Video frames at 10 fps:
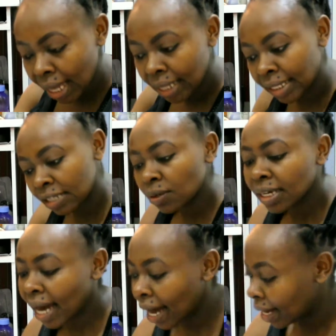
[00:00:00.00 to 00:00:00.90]
this one
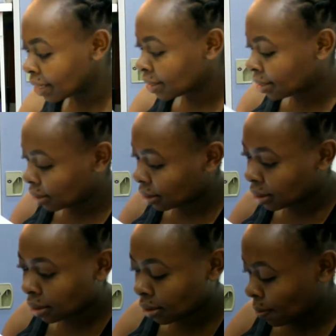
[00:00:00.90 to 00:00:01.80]
has,
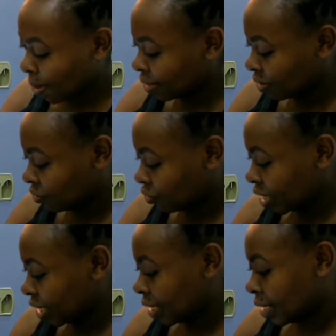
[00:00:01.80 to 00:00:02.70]
where is it
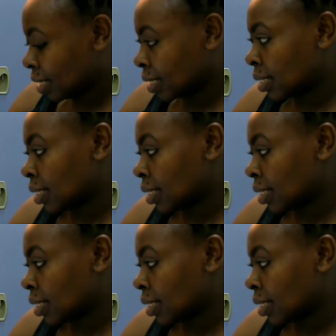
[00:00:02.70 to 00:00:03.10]
written?